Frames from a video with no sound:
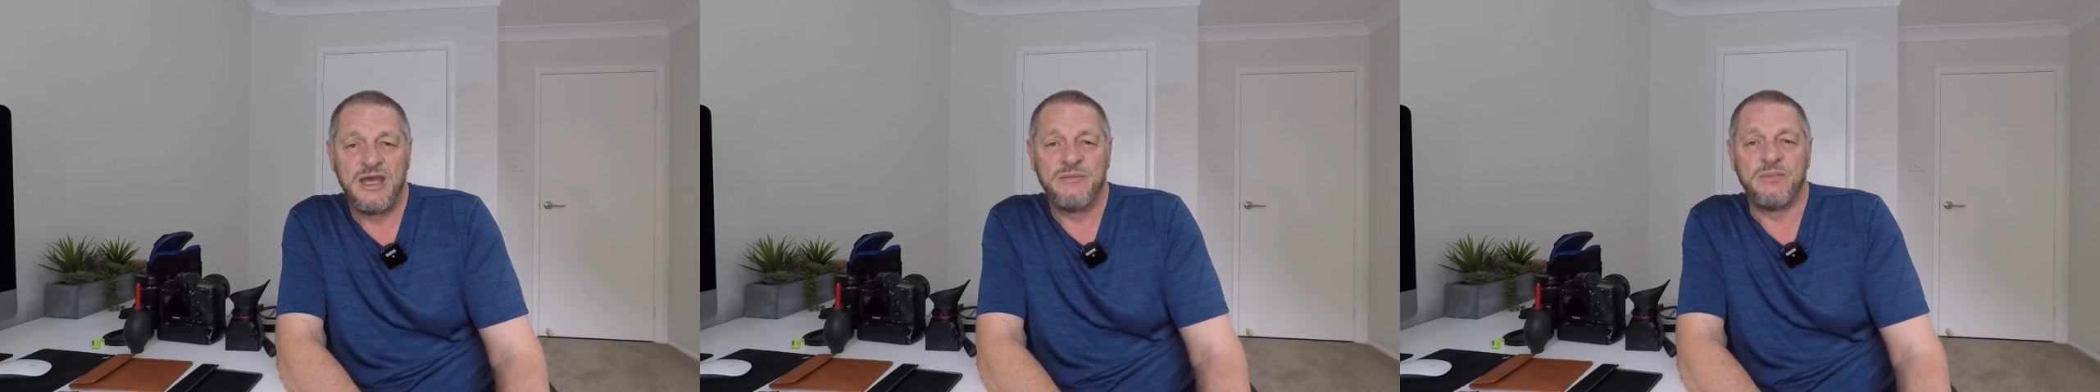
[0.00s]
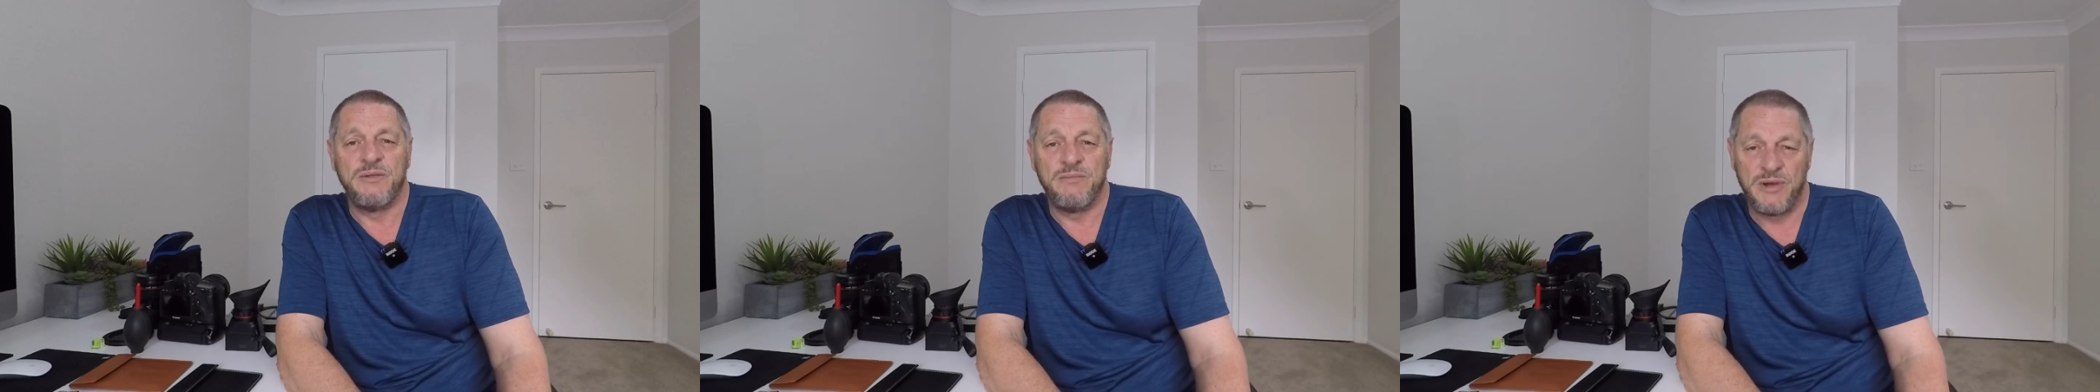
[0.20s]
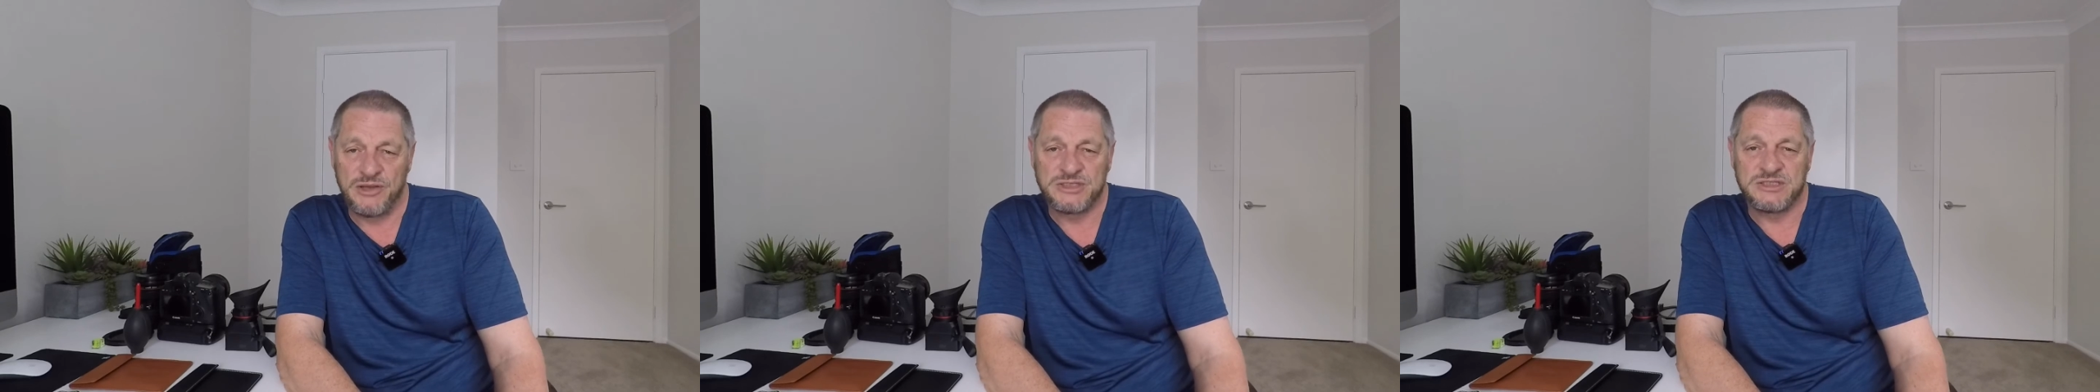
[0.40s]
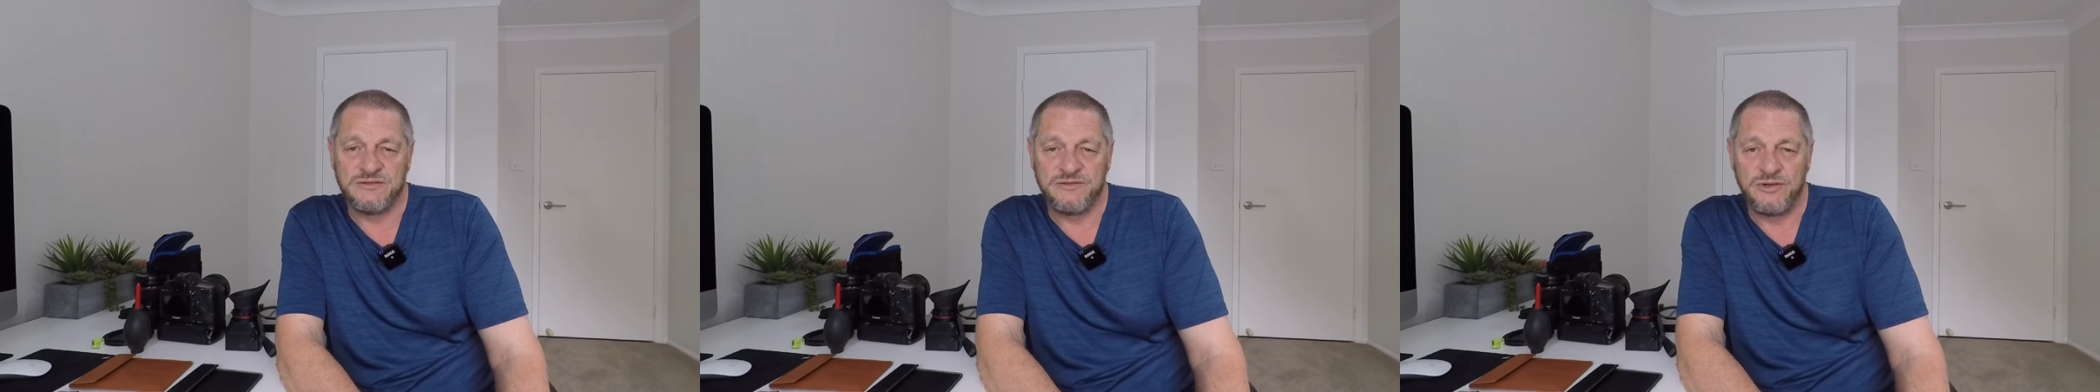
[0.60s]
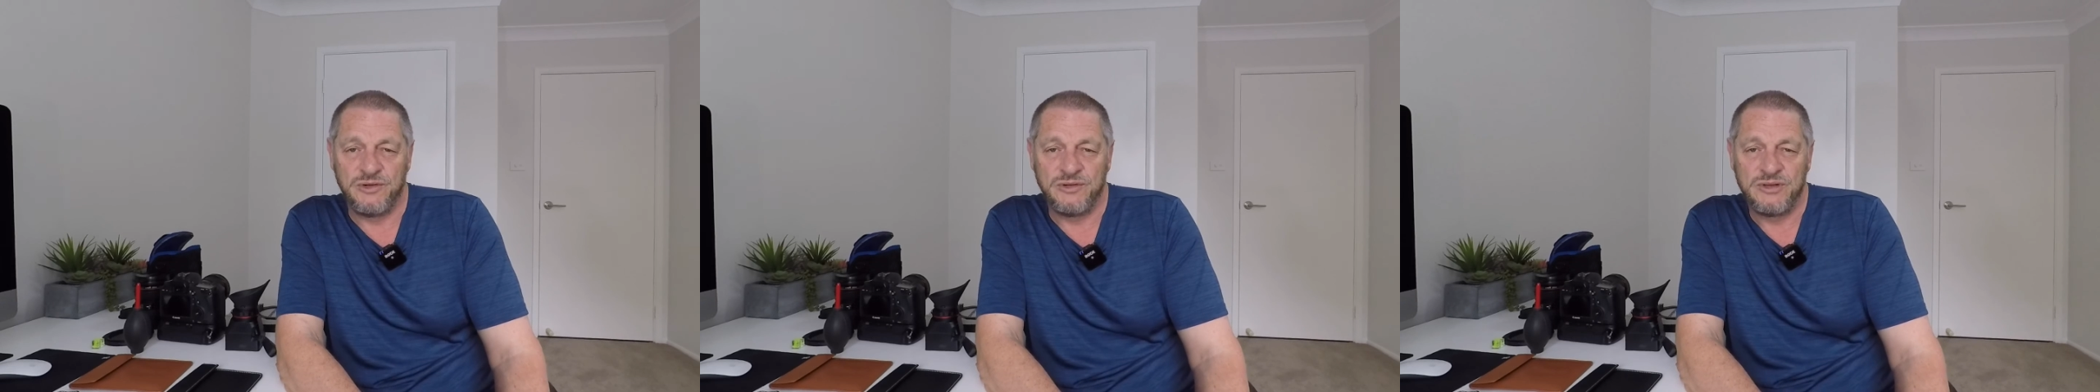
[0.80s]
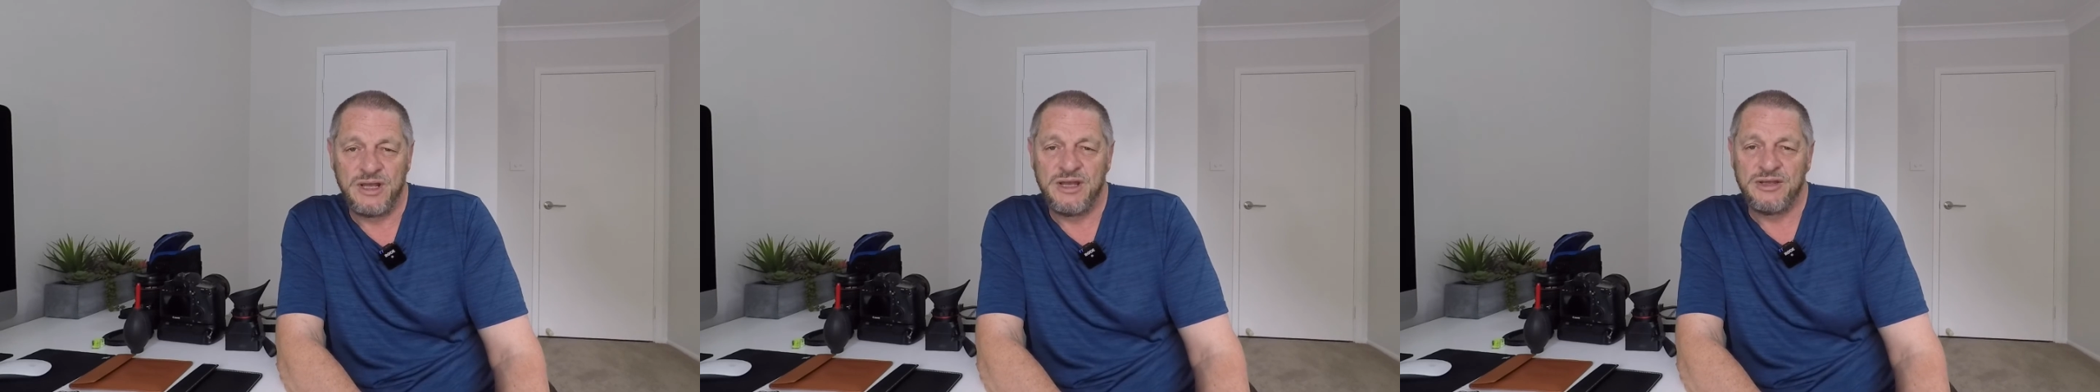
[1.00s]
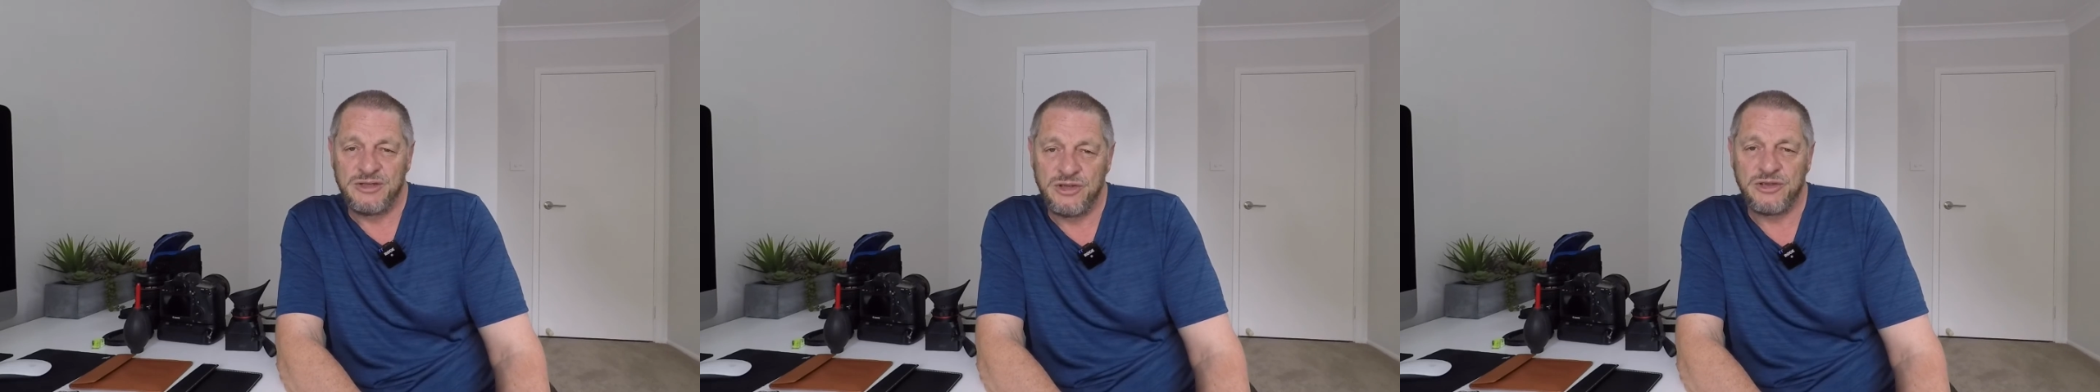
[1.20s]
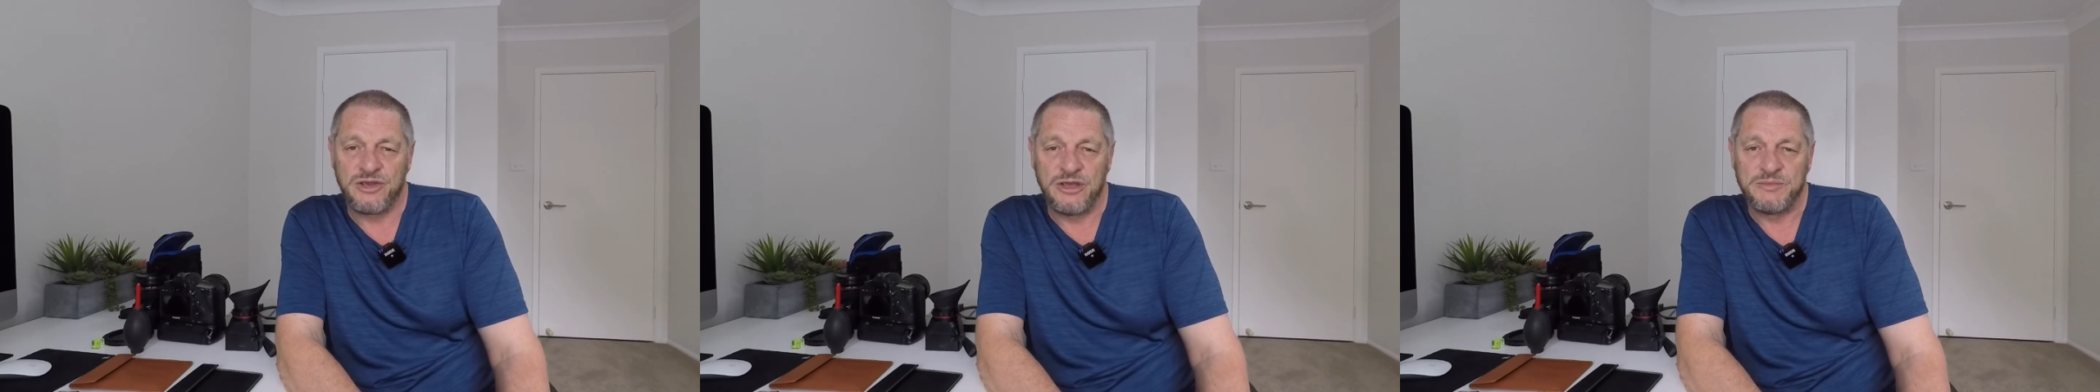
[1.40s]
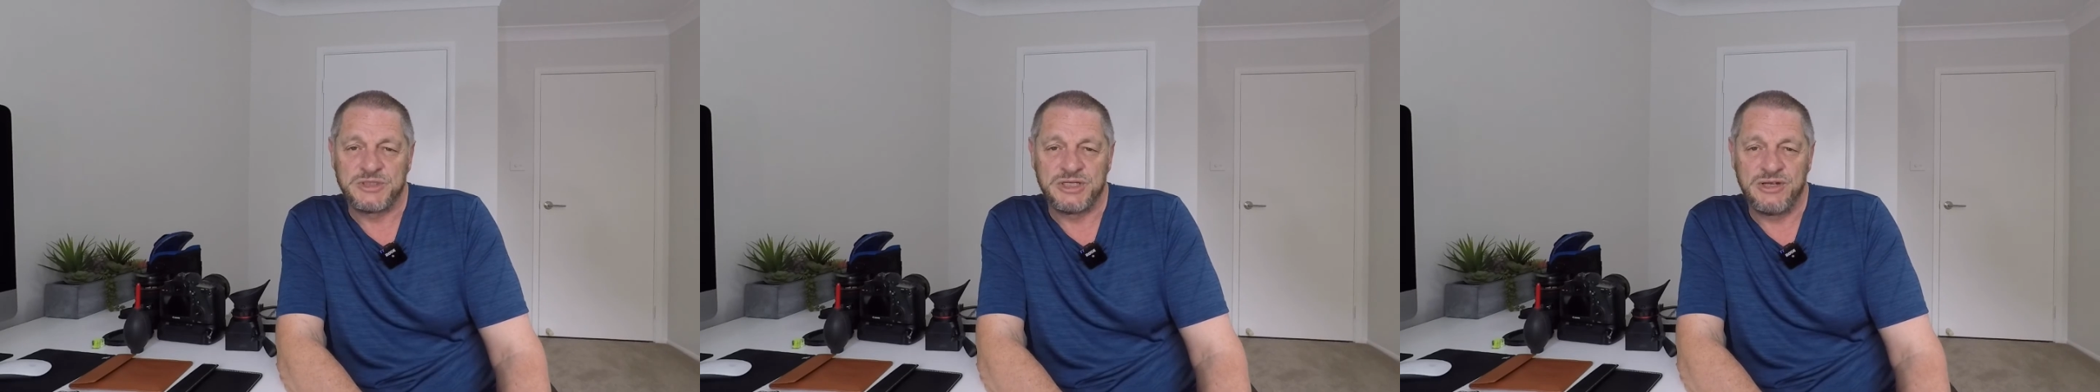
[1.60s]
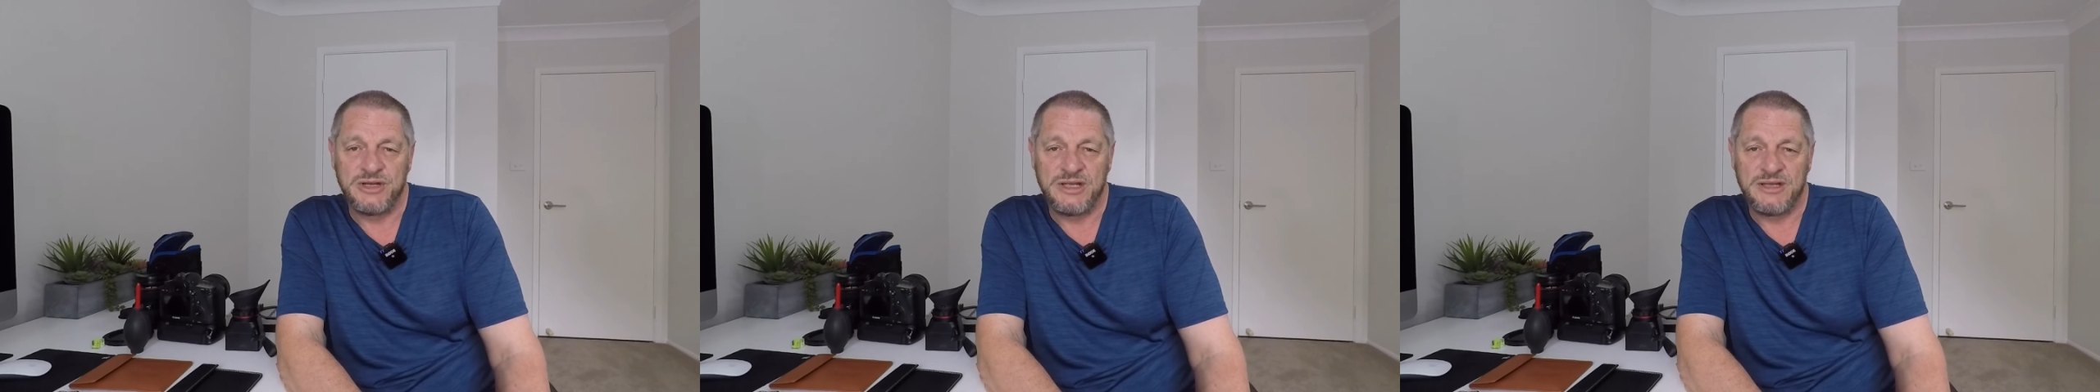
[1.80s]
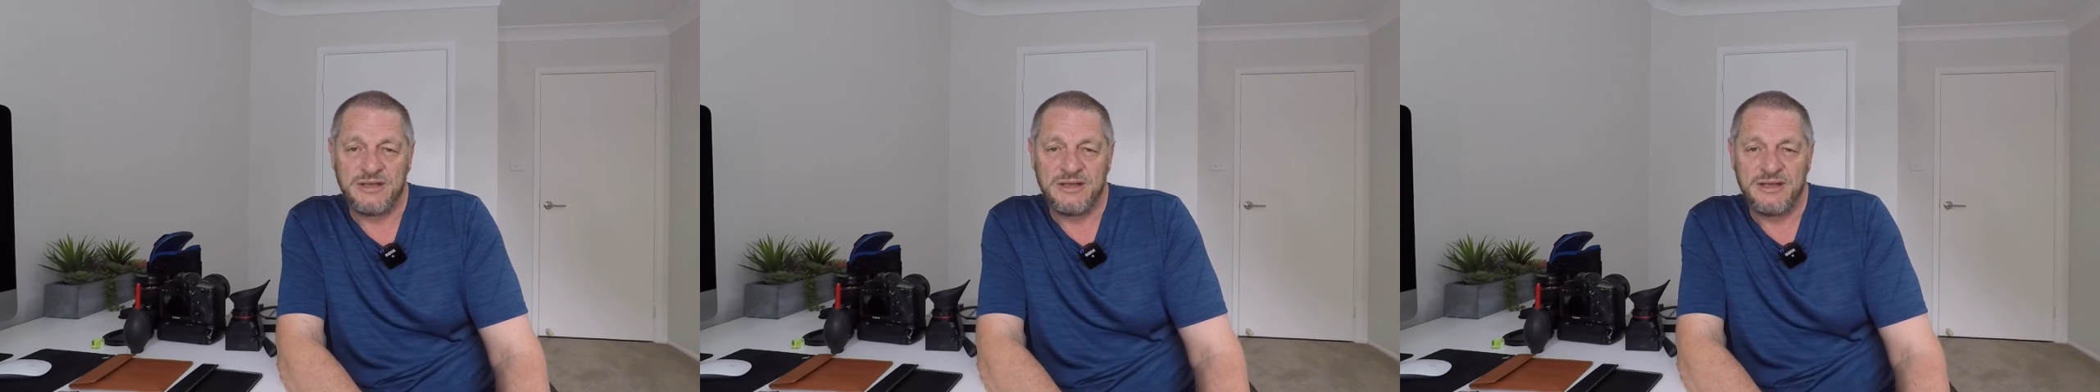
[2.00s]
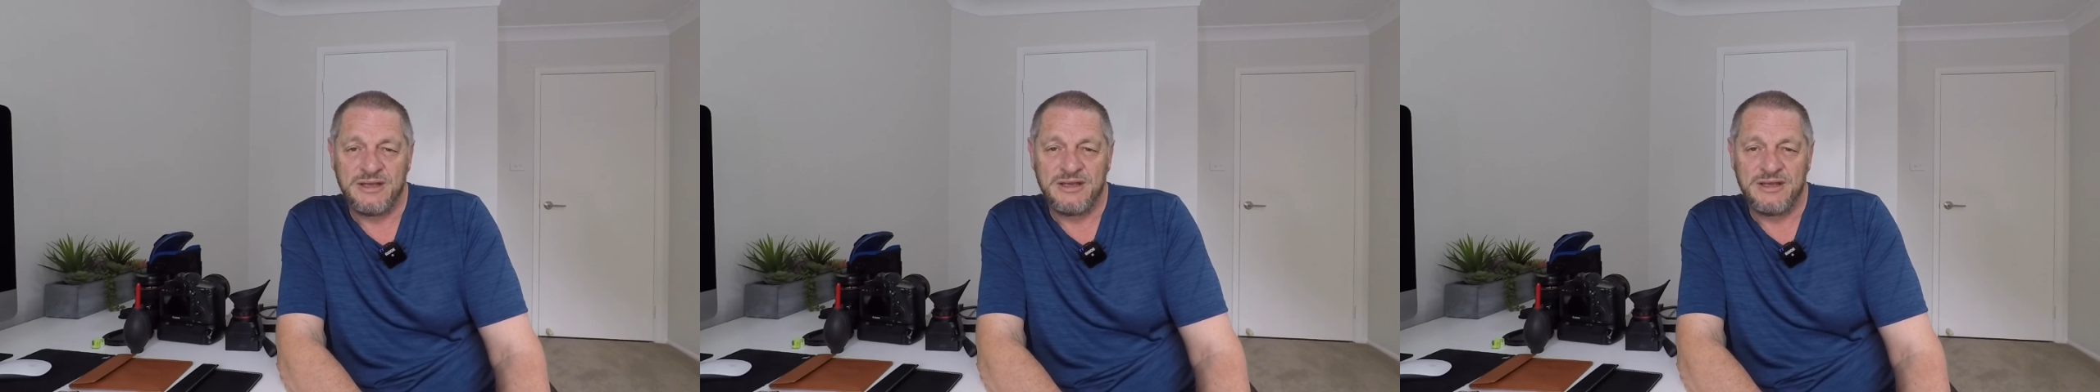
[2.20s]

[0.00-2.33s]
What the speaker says: but most of all, you keep shooting,